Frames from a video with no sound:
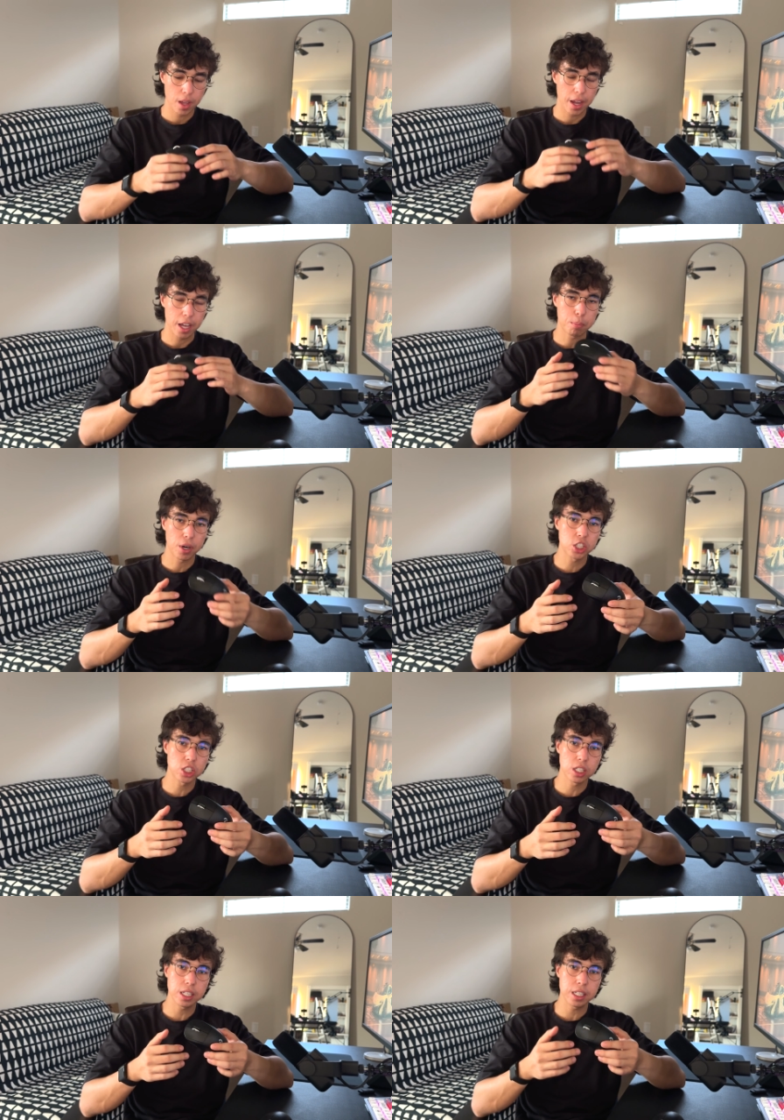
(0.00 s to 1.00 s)
And
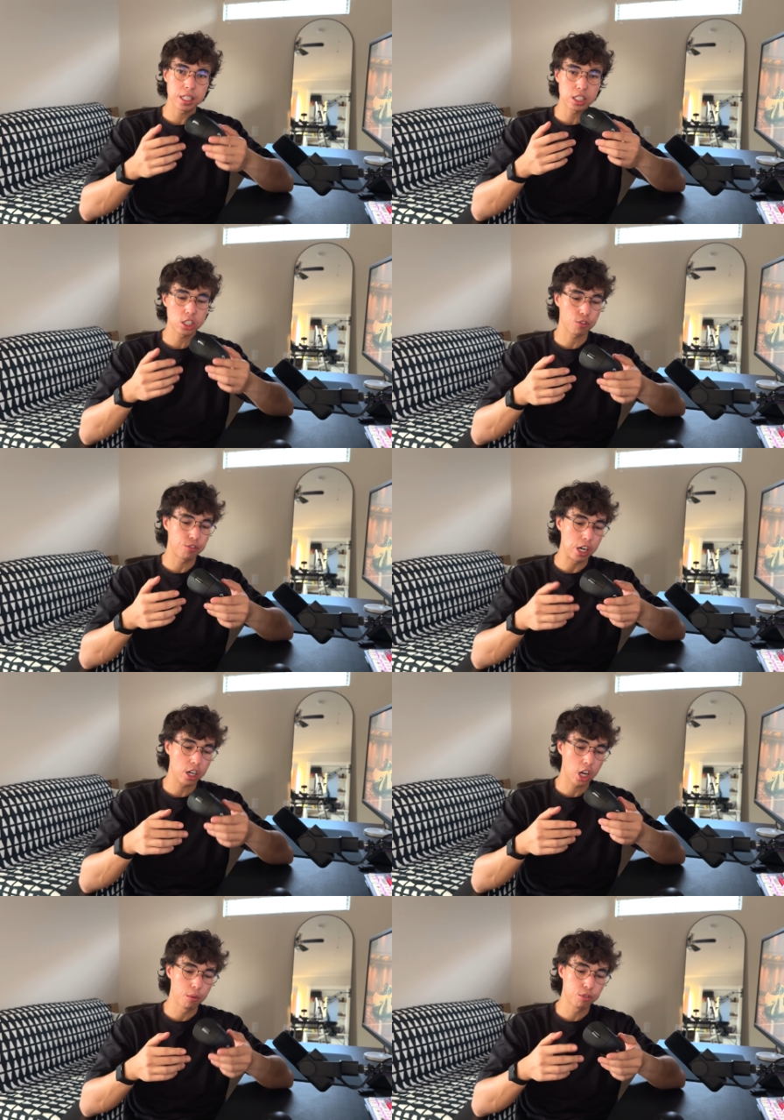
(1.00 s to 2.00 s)
personally, this is a very
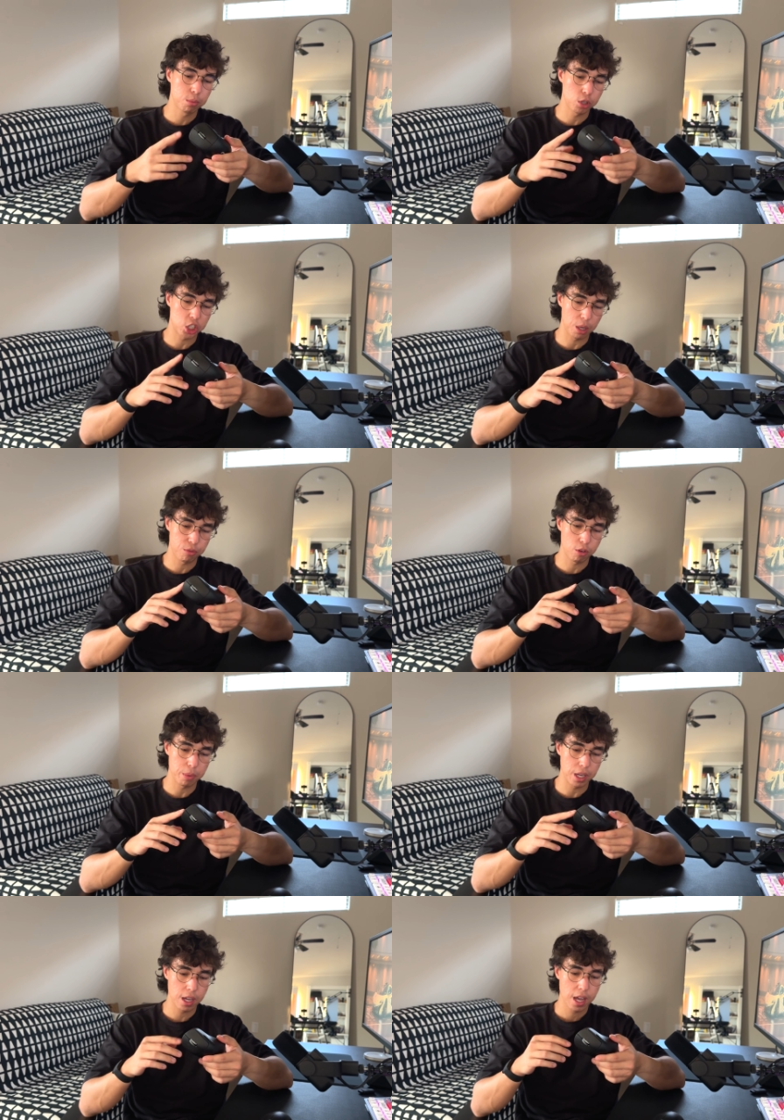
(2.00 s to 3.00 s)
comfortable shape for
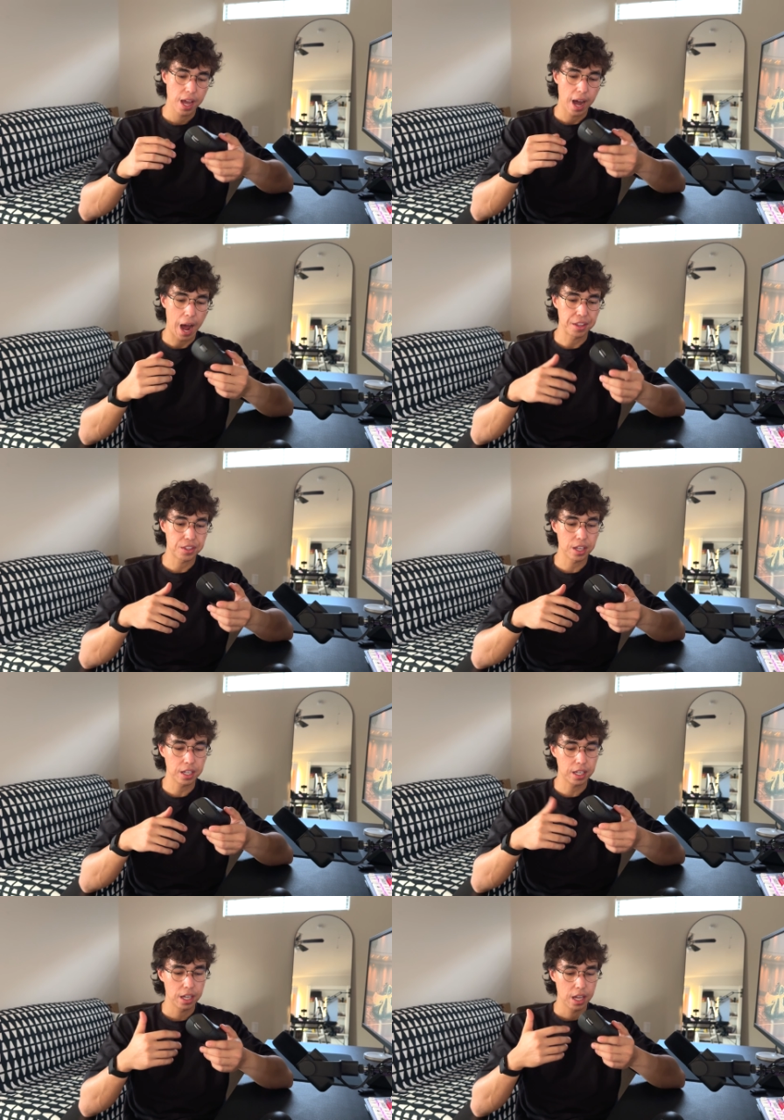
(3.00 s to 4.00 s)
me. I think